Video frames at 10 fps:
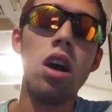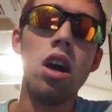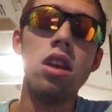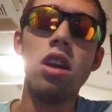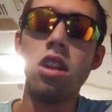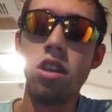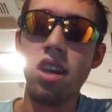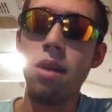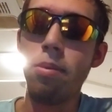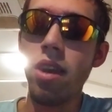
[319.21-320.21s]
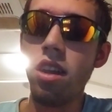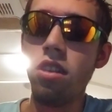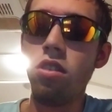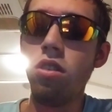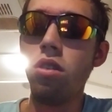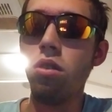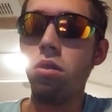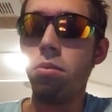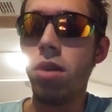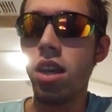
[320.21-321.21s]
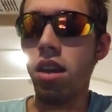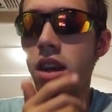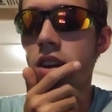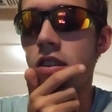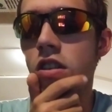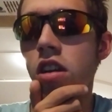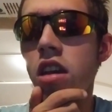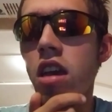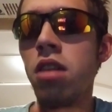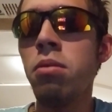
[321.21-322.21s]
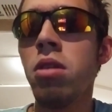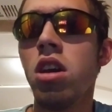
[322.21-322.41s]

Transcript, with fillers: another company to make a NASCAR game